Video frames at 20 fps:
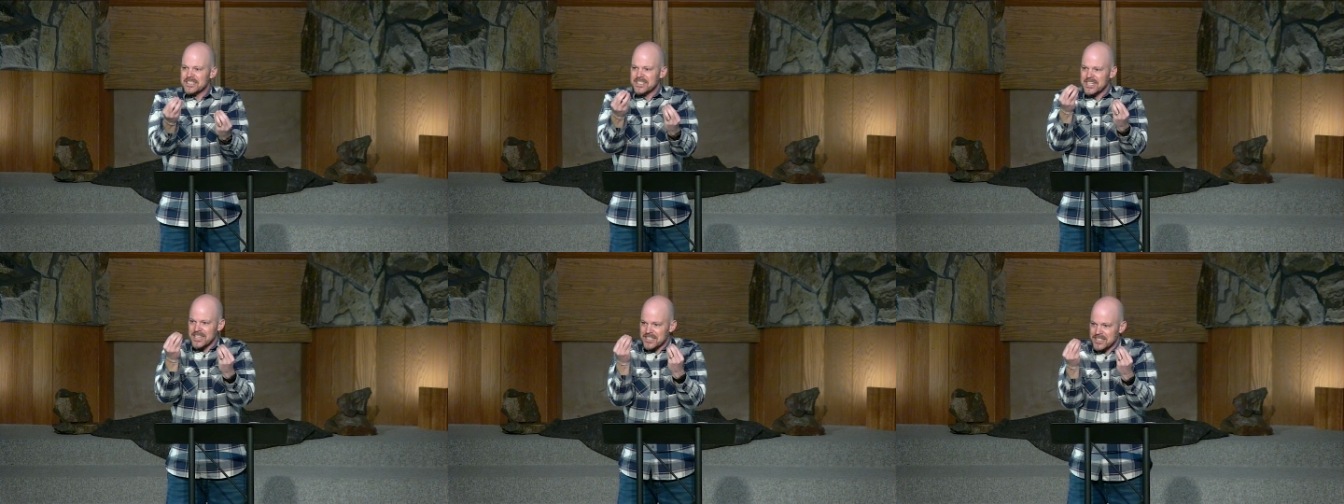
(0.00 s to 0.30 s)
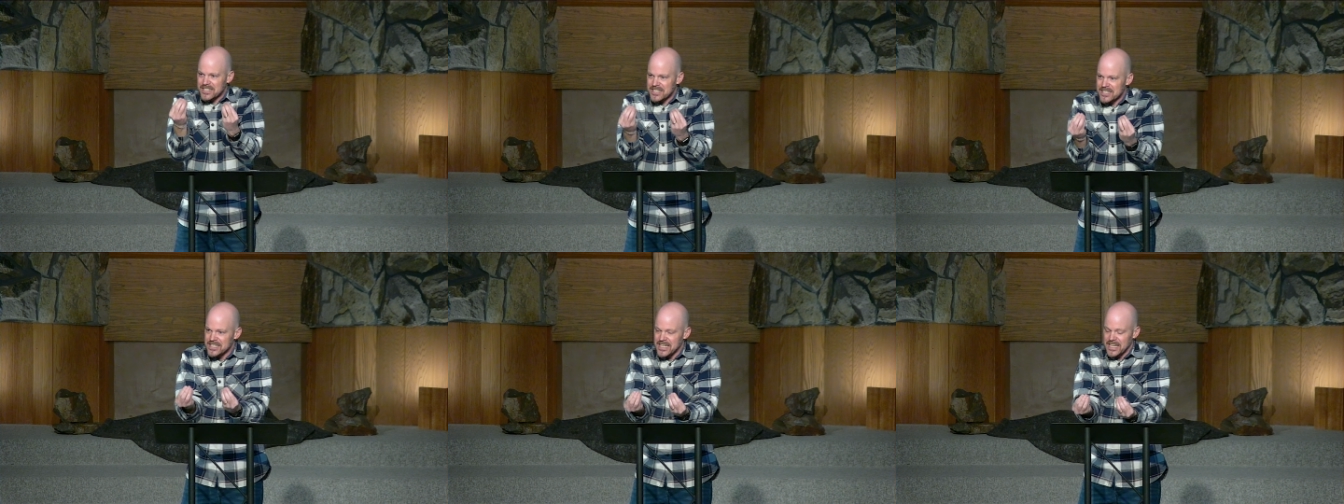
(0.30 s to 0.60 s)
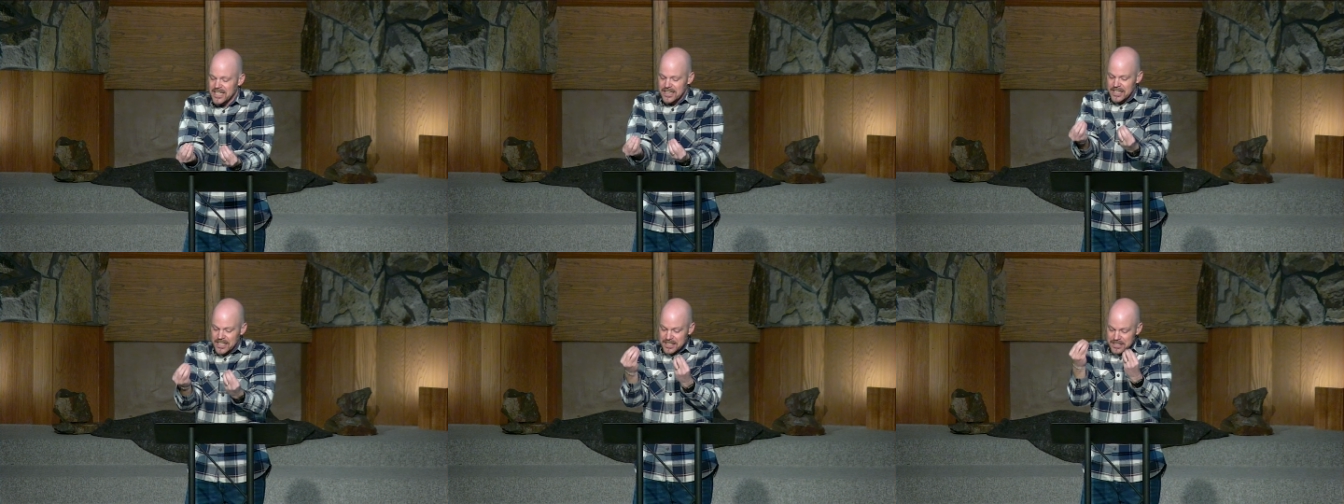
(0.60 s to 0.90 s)
His
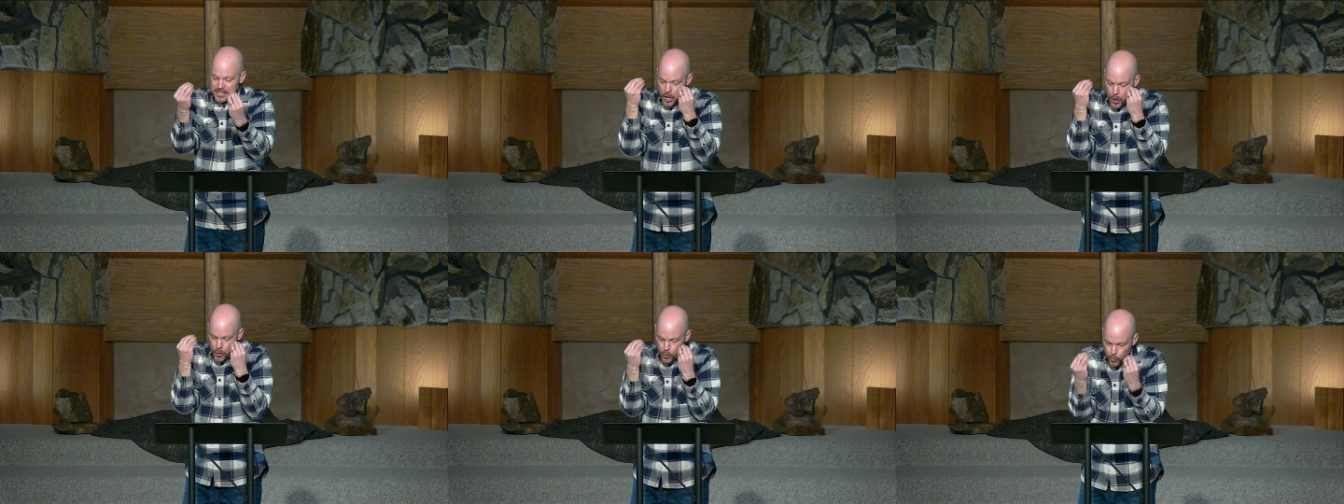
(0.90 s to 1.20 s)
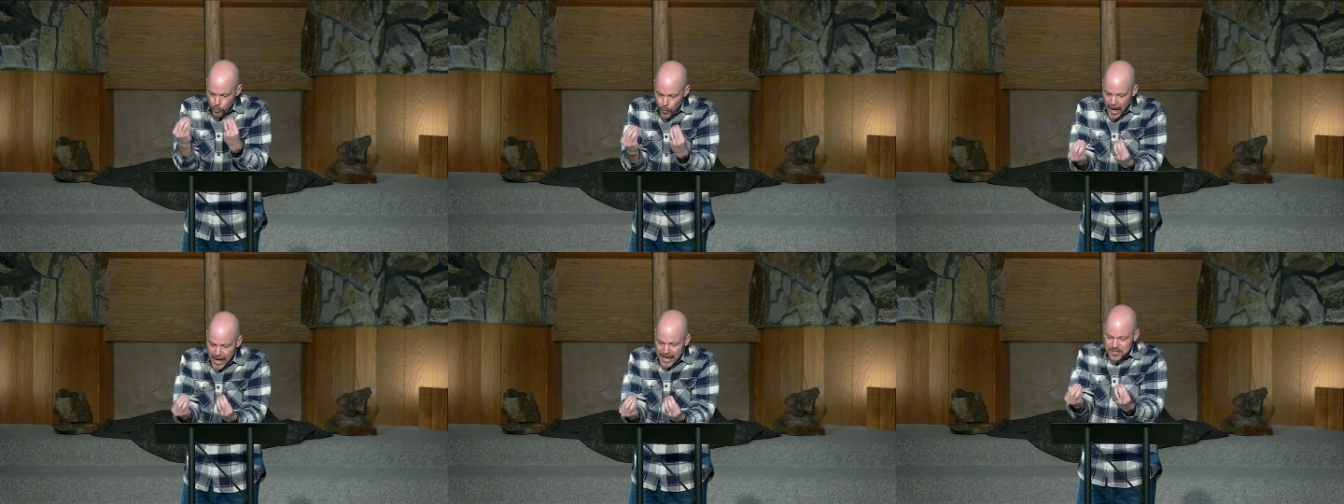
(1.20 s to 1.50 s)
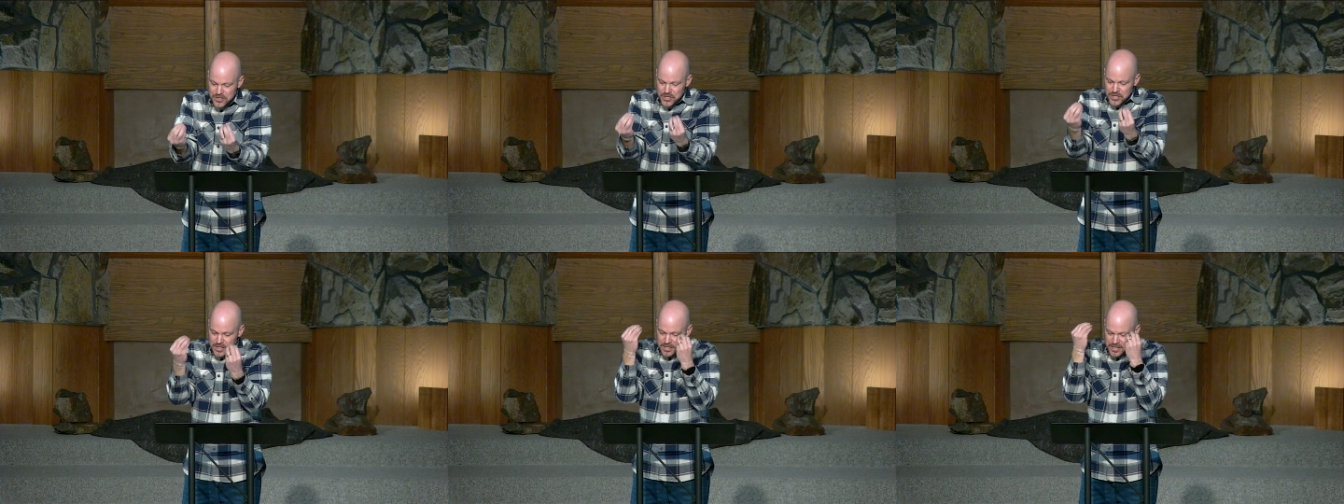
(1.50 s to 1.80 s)
sinless,
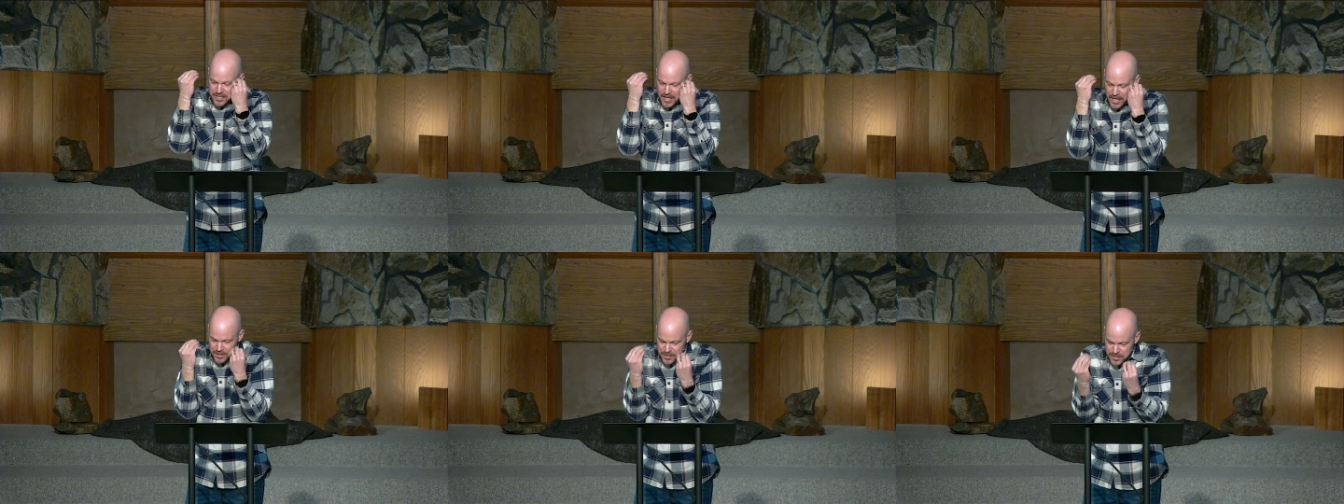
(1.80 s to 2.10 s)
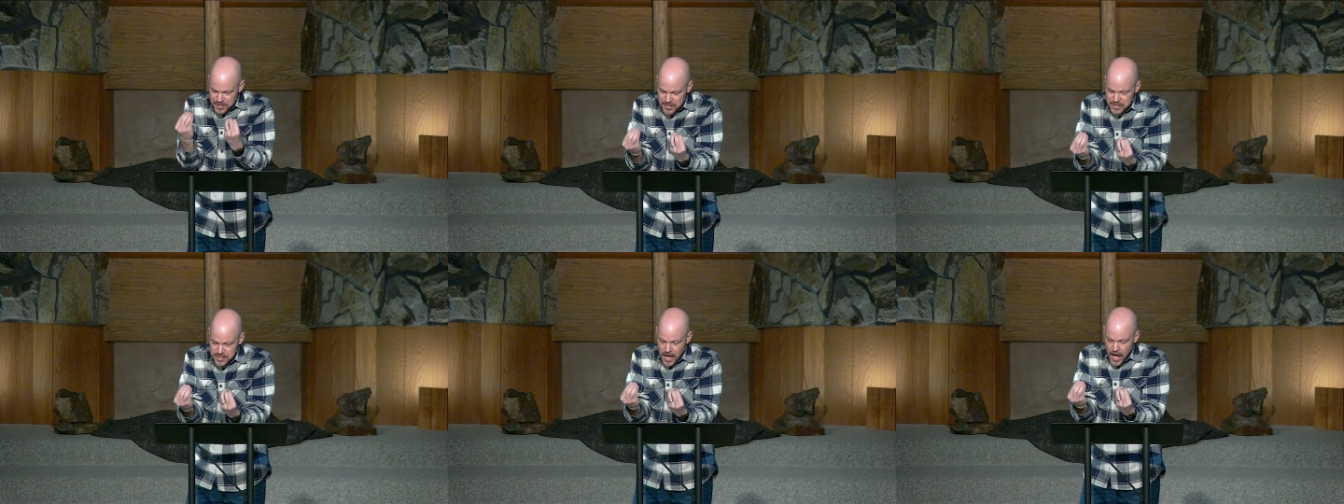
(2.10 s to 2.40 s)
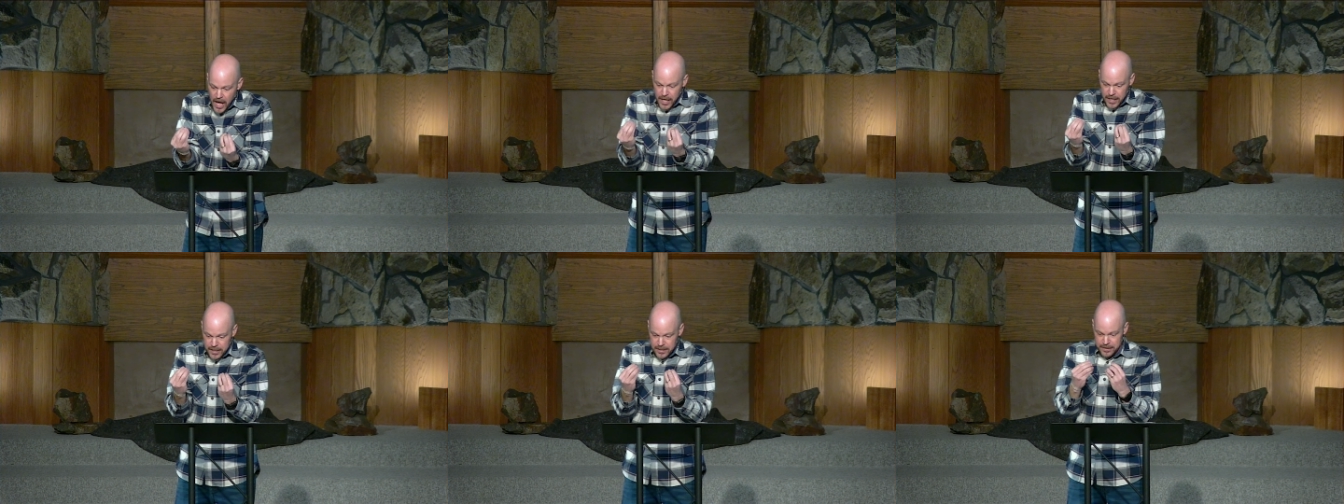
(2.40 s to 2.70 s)
righteous
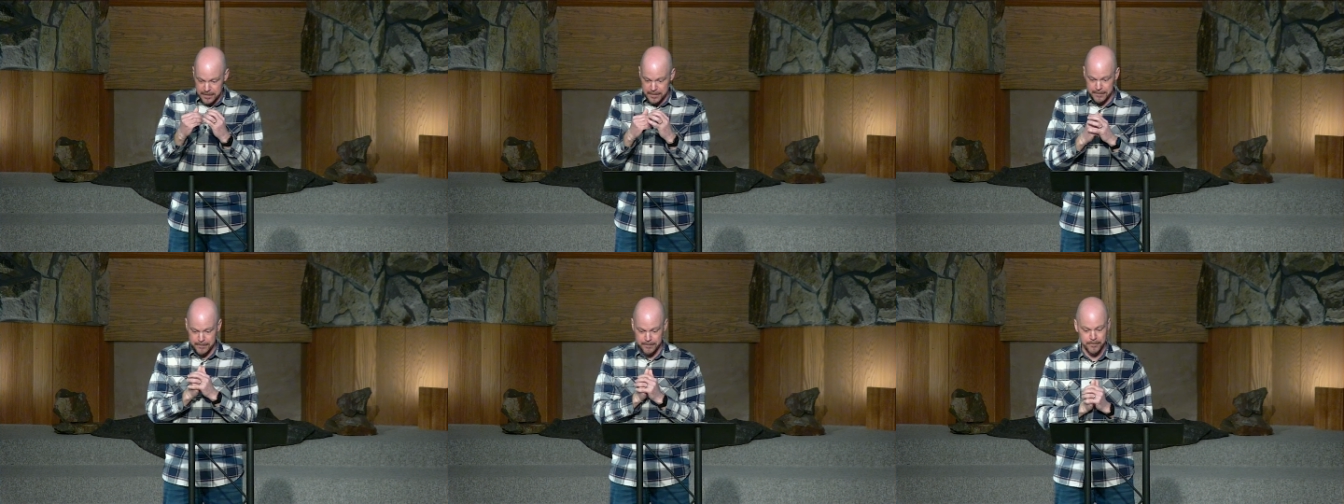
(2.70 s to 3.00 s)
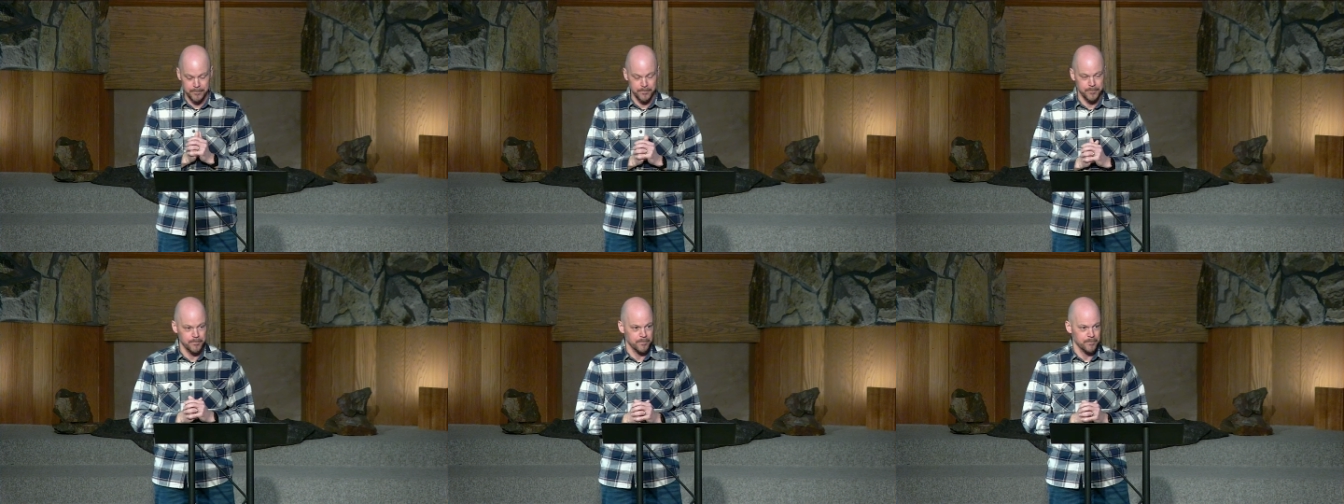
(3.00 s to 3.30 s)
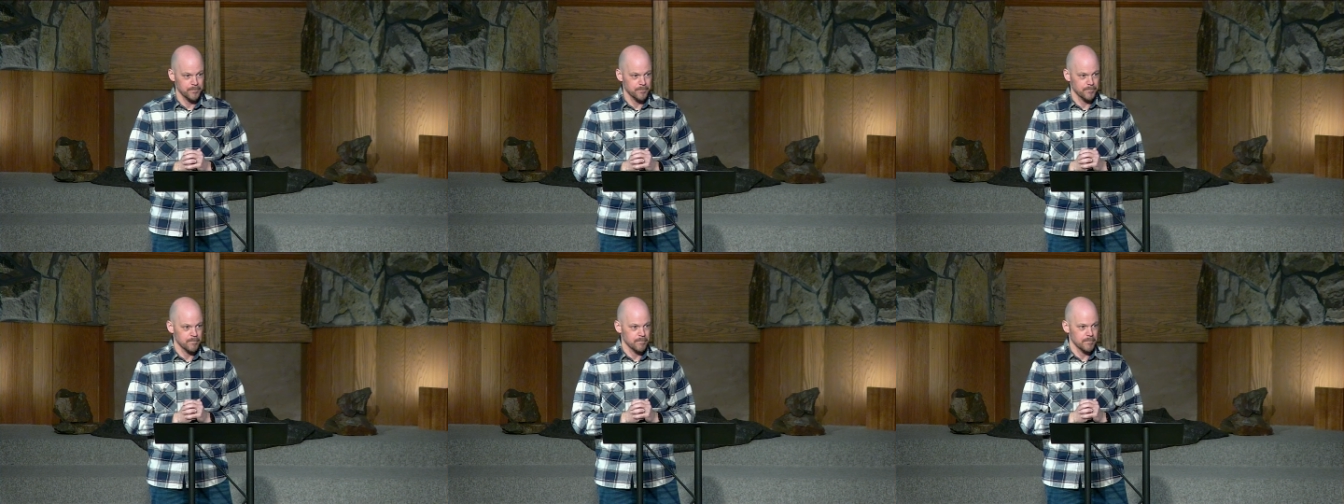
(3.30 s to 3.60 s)
Son.
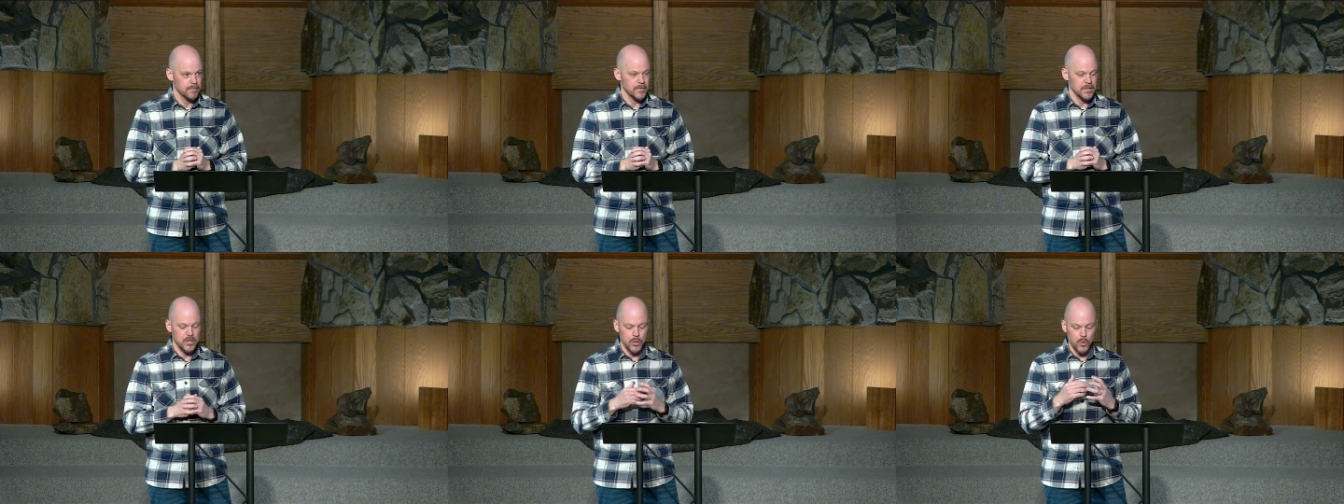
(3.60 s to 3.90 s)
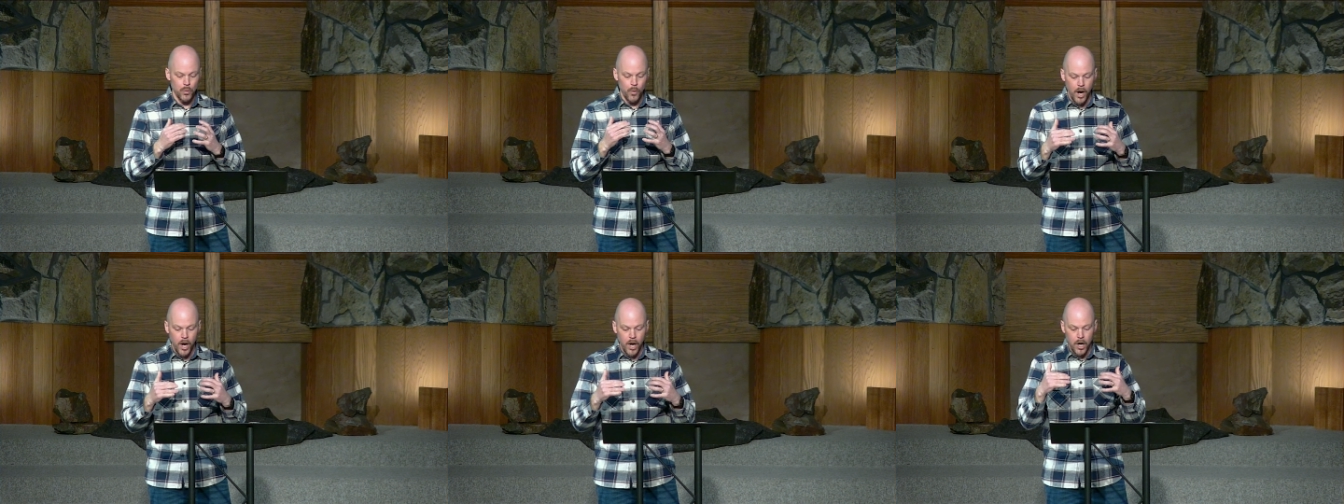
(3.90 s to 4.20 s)
You are